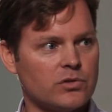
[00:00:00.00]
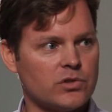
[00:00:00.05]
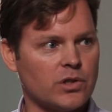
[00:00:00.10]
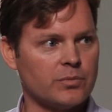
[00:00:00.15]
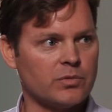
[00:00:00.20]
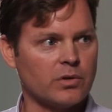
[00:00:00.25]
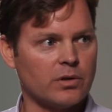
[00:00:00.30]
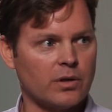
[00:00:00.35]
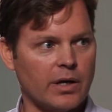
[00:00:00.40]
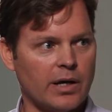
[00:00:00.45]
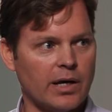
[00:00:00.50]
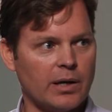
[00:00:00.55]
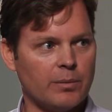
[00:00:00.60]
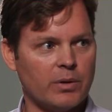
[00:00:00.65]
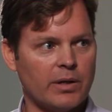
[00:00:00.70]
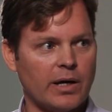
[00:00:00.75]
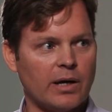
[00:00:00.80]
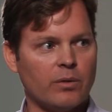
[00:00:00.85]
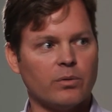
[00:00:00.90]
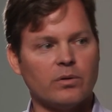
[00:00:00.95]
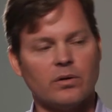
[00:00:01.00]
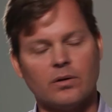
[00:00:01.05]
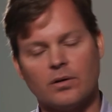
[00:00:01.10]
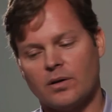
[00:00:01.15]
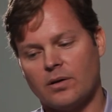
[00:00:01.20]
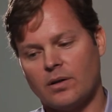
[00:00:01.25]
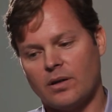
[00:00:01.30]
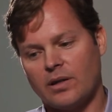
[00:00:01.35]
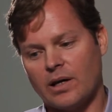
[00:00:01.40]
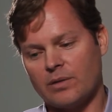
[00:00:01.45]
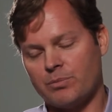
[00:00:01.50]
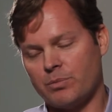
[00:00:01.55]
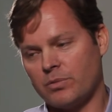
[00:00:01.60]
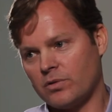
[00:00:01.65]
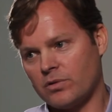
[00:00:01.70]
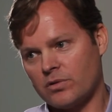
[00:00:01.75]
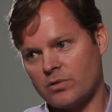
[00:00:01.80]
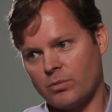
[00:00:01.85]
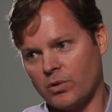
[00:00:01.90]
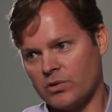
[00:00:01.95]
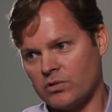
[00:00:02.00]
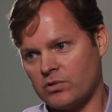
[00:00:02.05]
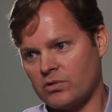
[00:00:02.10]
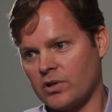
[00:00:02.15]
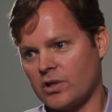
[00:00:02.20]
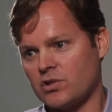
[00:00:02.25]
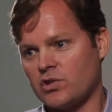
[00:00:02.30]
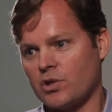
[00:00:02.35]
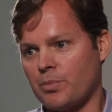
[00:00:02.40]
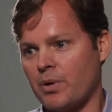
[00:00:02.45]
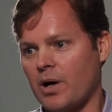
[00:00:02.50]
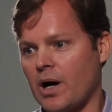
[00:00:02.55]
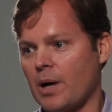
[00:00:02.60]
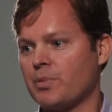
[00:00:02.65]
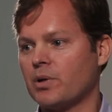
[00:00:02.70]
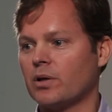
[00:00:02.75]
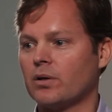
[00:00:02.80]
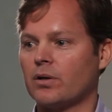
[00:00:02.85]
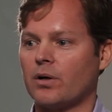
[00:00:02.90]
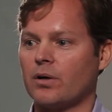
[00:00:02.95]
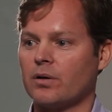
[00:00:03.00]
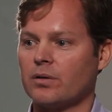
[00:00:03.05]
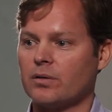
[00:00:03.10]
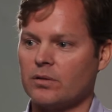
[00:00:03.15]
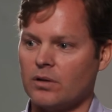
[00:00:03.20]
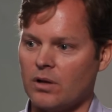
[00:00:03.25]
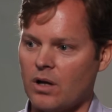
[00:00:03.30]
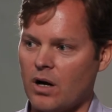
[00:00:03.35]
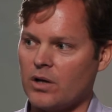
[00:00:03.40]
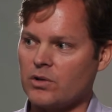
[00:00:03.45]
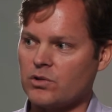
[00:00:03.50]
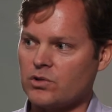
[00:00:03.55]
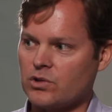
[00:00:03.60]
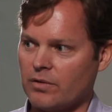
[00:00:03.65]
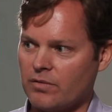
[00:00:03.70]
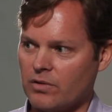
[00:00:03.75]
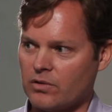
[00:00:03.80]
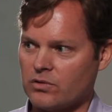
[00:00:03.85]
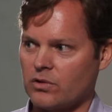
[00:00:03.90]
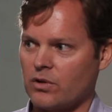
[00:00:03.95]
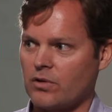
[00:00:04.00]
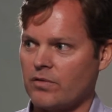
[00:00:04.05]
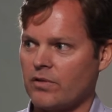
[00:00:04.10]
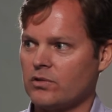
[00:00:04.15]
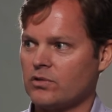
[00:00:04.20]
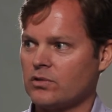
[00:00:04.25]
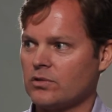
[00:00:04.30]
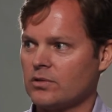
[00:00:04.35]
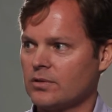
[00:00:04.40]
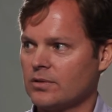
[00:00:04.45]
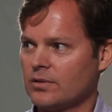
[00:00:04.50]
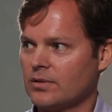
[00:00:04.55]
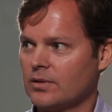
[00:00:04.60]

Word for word: terms of the game, and that that was such a popular launch of the service